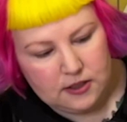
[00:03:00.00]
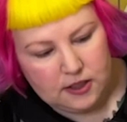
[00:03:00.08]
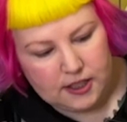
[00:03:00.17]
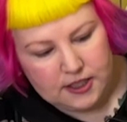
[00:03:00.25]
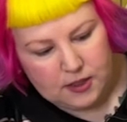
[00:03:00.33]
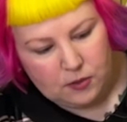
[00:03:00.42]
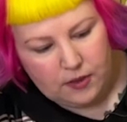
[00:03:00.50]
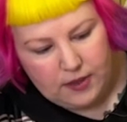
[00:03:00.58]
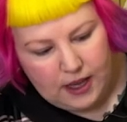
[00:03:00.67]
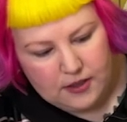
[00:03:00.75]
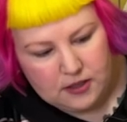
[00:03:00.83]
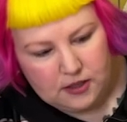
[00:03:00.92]
yeah, it says
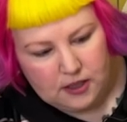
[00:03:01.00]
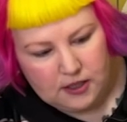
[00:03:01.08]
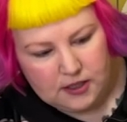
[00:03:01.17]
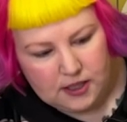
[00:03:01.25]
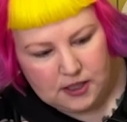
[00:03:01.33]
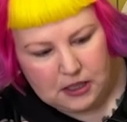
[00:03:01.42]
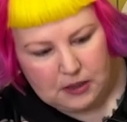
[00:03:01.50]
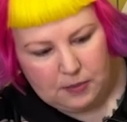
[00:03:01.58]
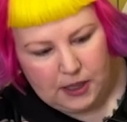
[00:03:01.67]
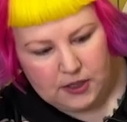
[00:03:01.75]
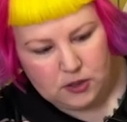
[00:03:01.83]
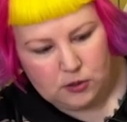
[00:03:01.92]
1000 and it says
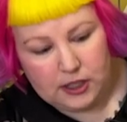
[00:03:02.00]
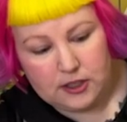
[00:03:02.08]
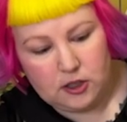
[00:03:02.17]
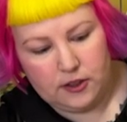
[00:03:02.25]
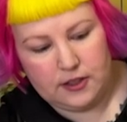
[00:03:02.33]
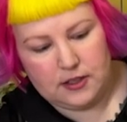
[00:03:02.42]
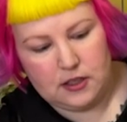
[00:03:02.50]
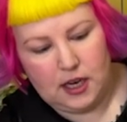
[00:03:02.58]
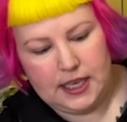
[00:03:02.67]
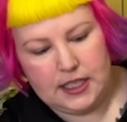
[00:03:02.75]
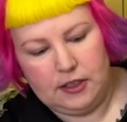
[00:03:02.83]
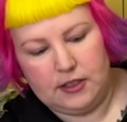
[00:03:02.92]
puzzle, and it's got the
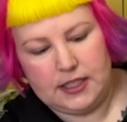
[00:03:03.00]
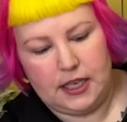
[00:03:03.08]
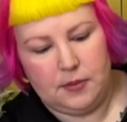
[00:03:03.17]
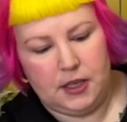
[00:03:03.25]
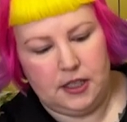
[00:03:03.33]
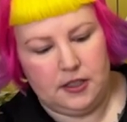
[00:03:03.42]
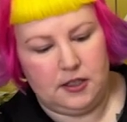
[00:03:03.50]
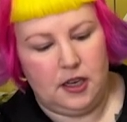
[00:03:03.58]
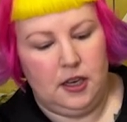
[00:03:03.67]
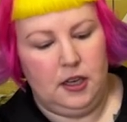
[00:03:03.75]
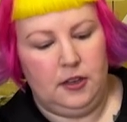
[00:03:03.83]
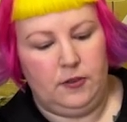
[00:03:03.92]
size here in centimeters,
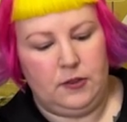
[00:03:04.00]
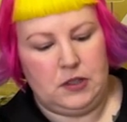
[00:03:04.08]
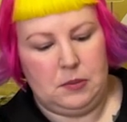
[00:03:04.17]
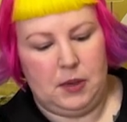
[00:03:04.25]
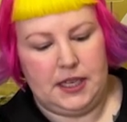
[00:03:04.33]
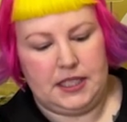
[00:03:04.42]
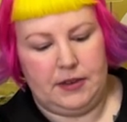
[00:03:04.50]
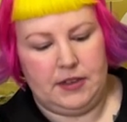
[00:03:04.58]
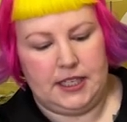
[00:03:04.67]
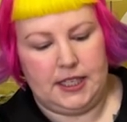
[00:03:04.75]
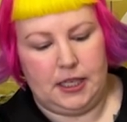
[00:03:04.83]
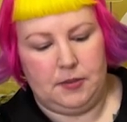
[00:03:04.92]
50 by 70
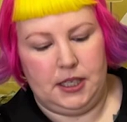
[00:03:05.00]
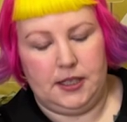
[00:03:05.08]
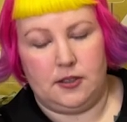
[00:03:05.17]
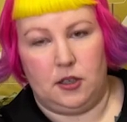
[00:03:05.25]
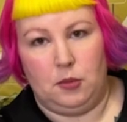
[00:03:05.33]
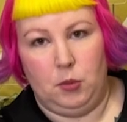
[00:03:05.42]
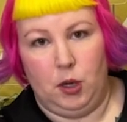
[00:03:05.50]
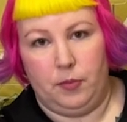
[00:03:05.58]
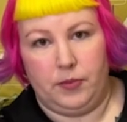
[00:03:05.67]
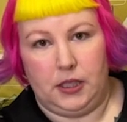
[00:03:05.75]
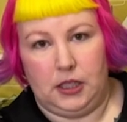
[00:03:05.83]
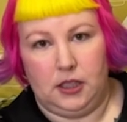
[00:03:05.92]
centimeters. I'll pop
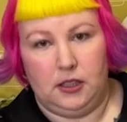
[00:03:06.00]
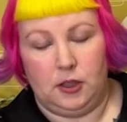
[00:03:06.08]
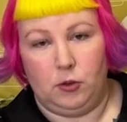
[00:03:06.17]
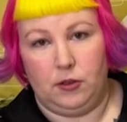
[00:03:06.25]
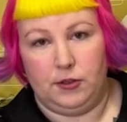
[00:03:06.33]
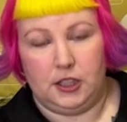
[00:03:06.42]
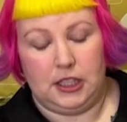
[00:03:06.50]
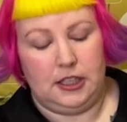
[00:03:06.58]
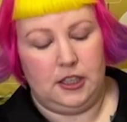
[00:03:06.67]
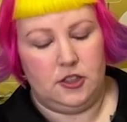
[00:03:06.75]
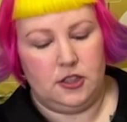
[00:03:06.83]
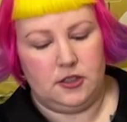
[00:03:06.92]
the equivalent in
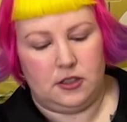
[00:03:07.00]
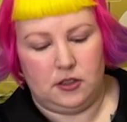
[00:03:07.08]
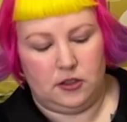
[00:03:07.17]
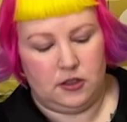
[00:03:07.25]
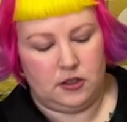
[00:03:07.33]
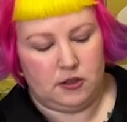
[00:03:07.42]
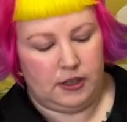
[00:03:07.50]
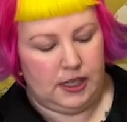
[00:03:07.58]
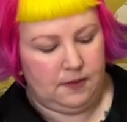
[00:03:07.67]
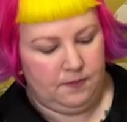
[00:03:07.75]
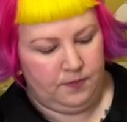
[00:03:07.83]
inches on the screen.